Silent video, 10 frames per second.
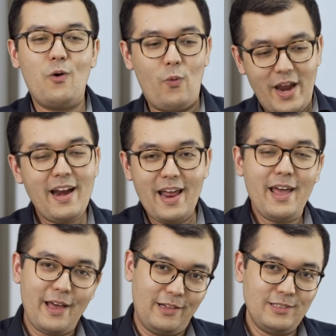where
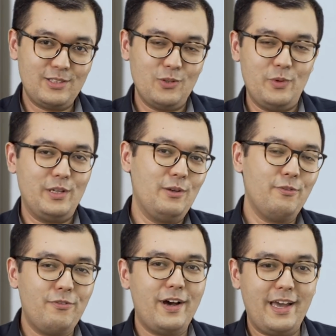else will you
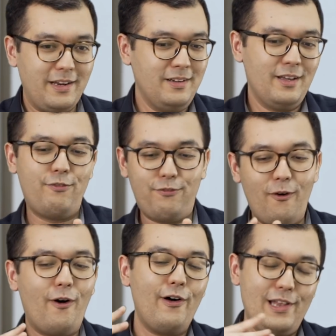find
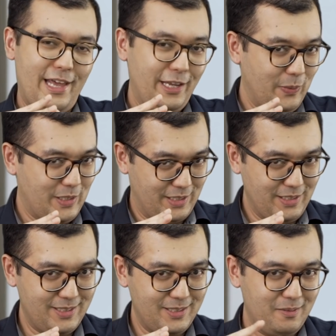four
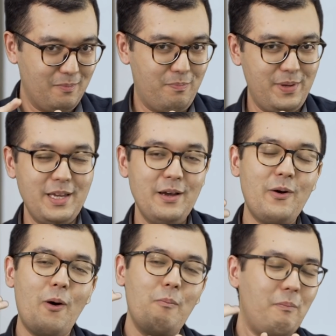languages being
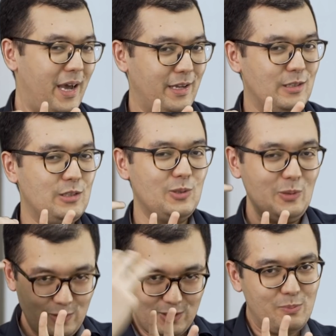combined
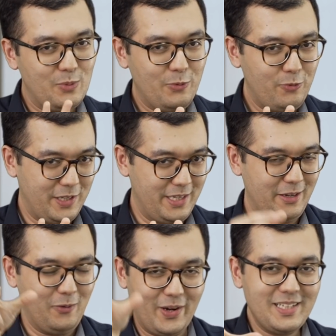so smoothly
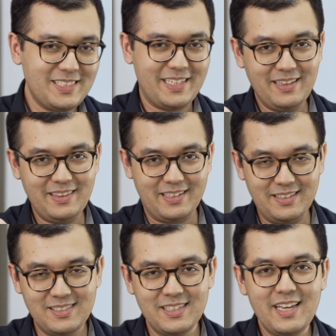in one
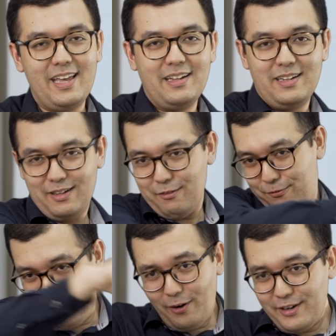sentence and
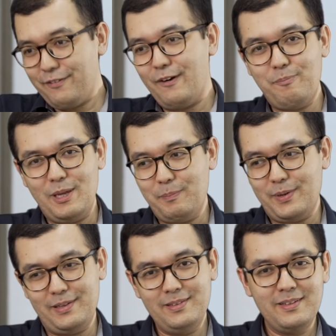four different
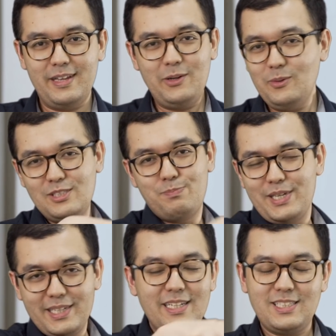people, they don't
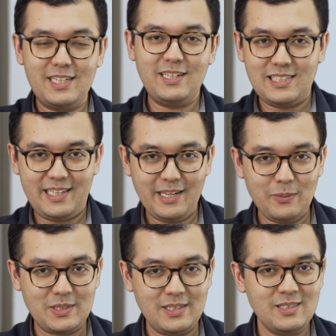speak each other's
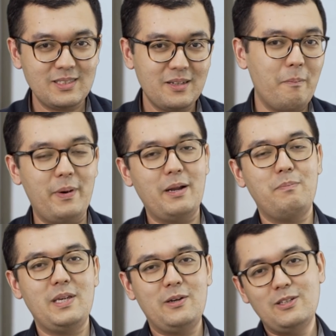languages, but
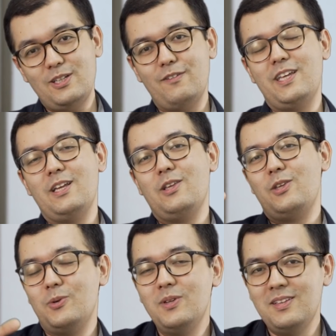because of that
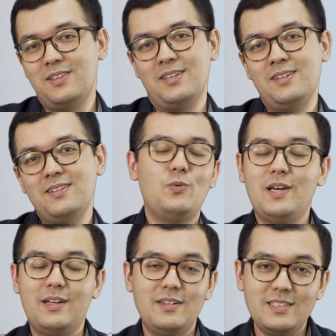unity, we
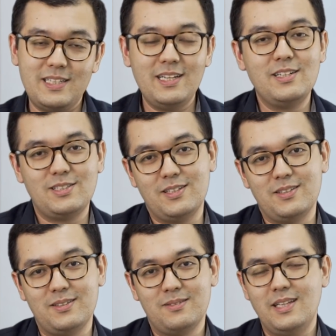understand each
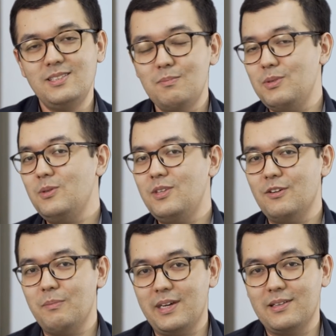other. That's the beauty
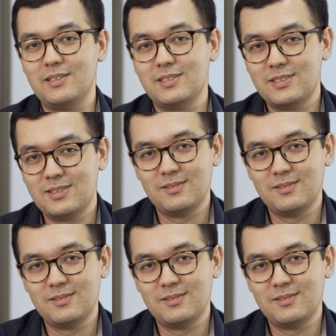of Manglish.